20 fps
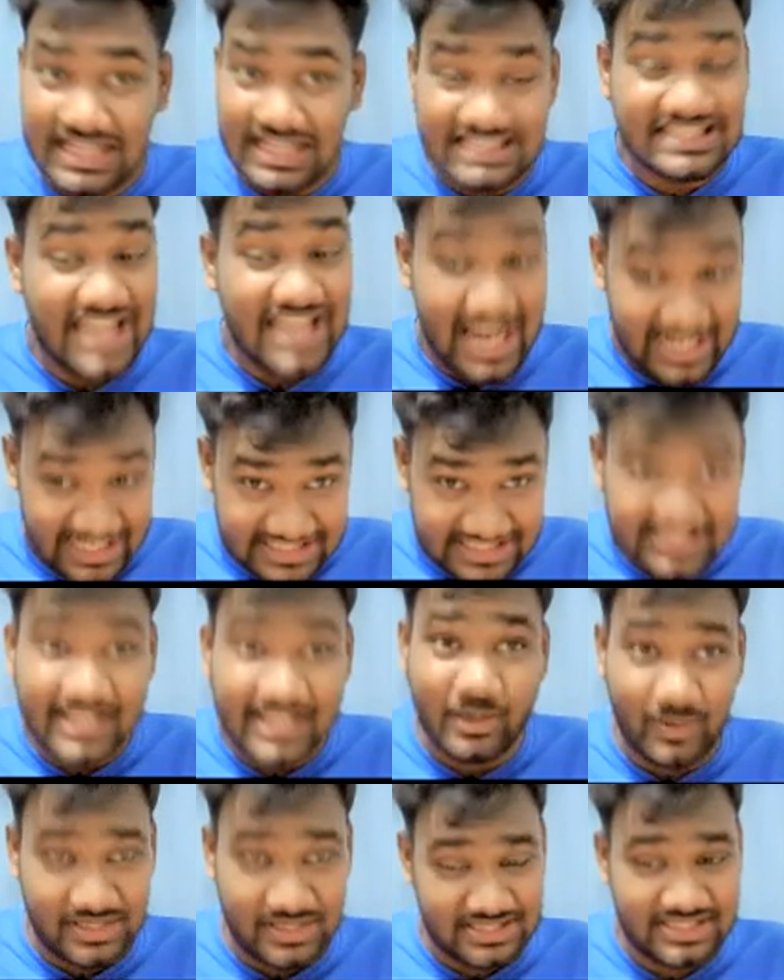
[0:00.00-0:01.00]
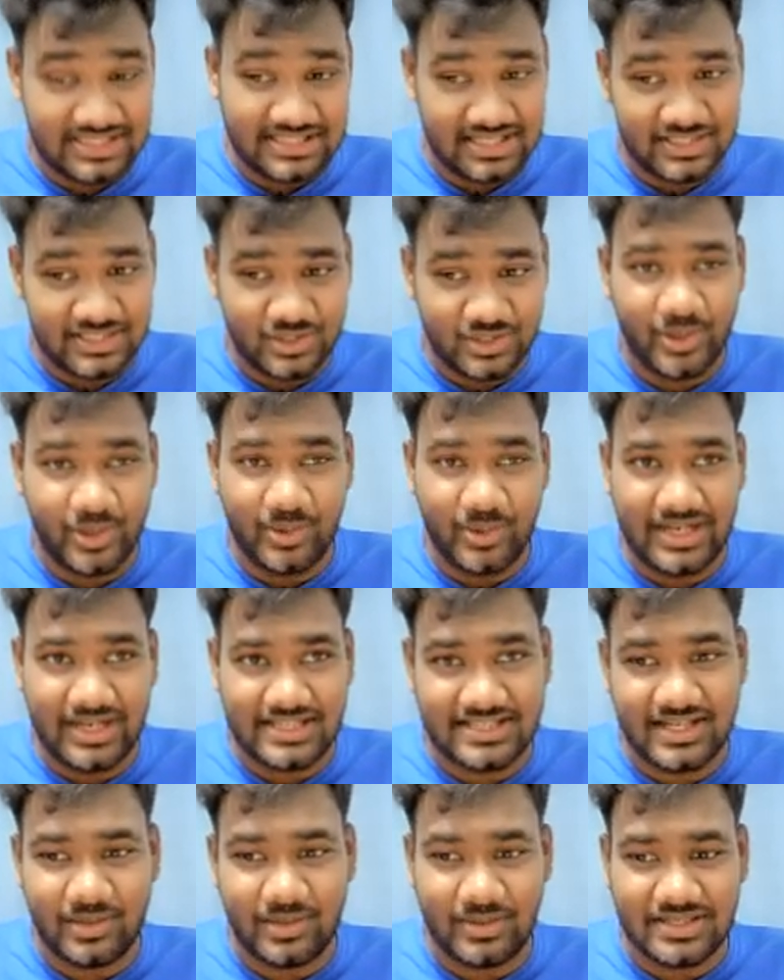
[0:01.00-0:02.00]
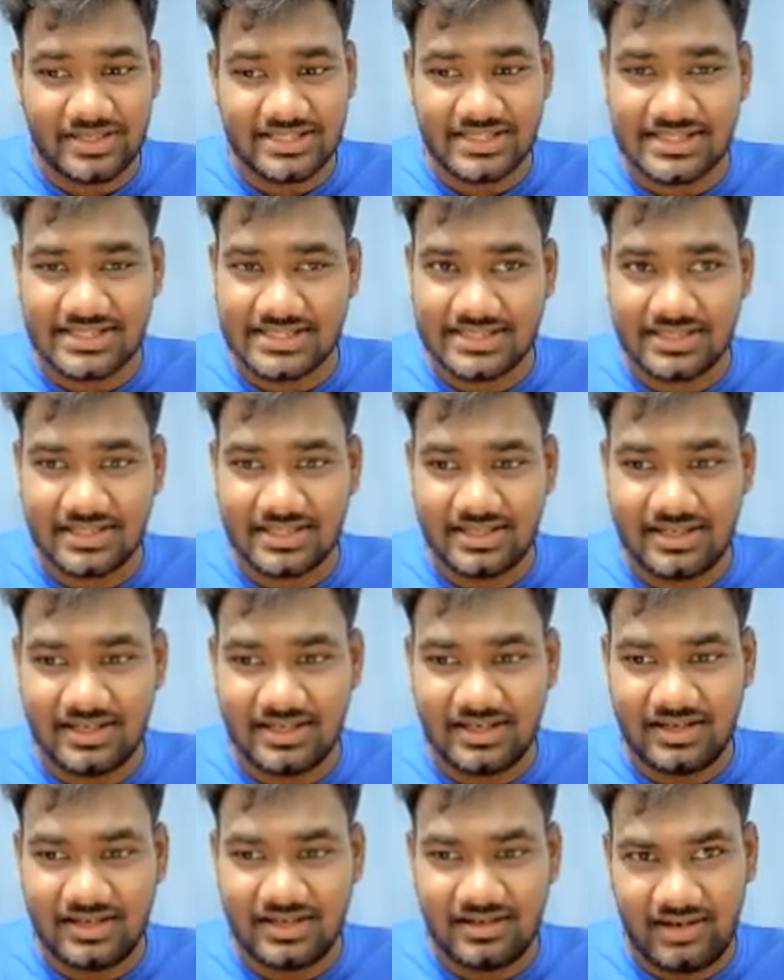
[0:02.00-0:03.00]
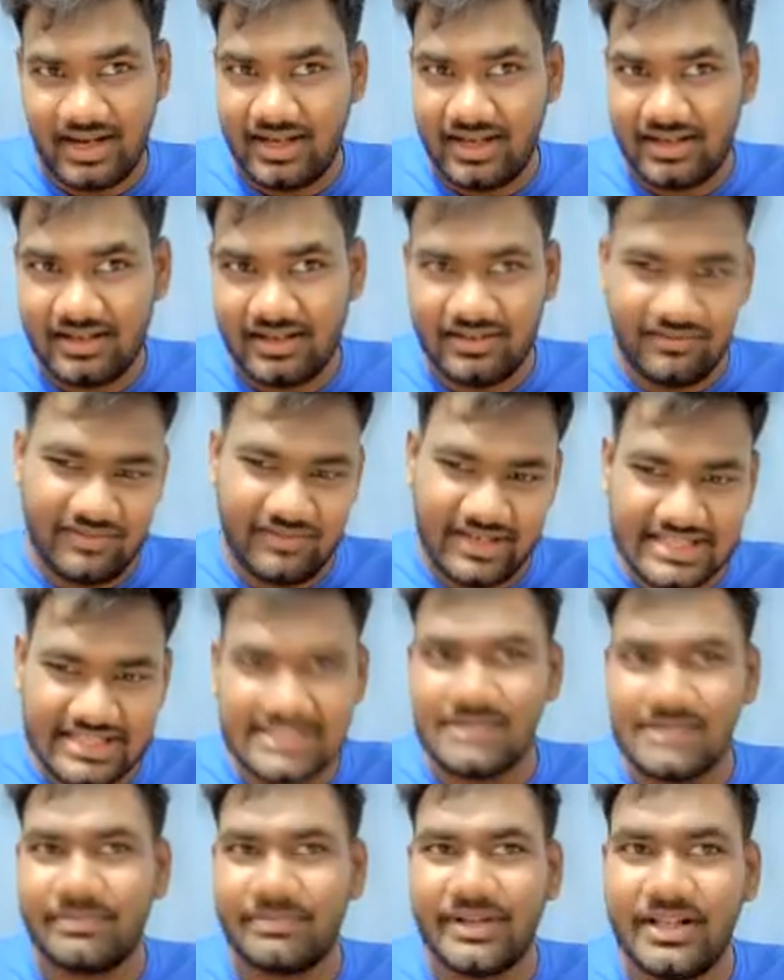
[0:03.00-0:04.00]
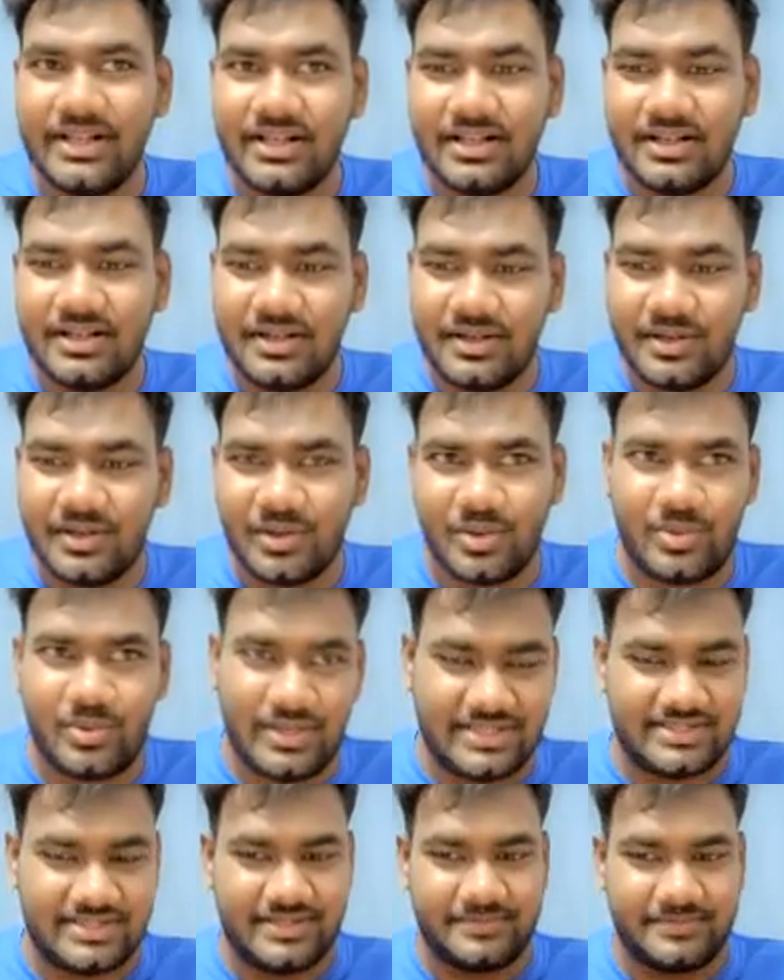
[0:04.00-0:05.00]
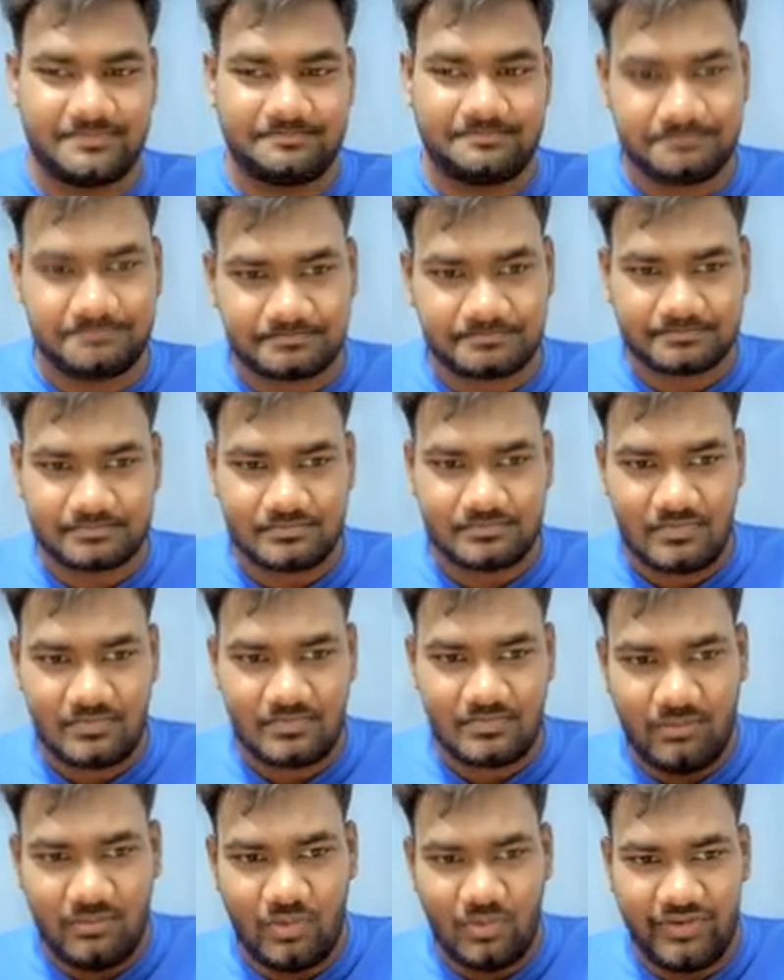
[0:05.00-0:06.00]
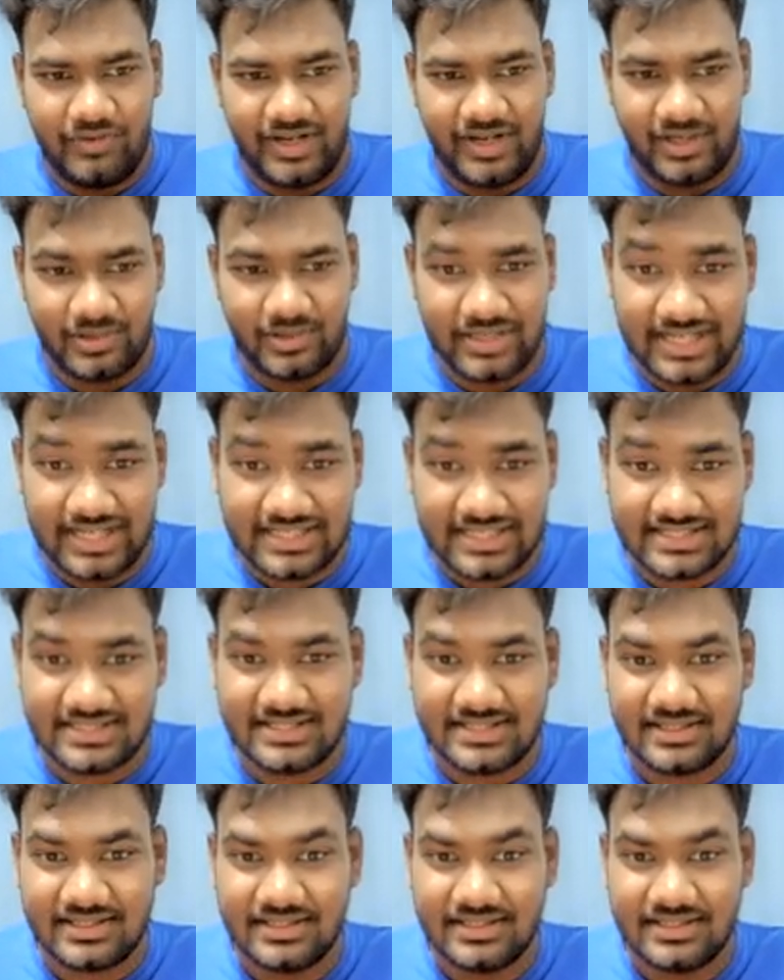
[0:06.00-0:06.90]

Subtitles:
It's there in essay questions. I'll show you in essay questions, right? Very simple question. Moving to the next.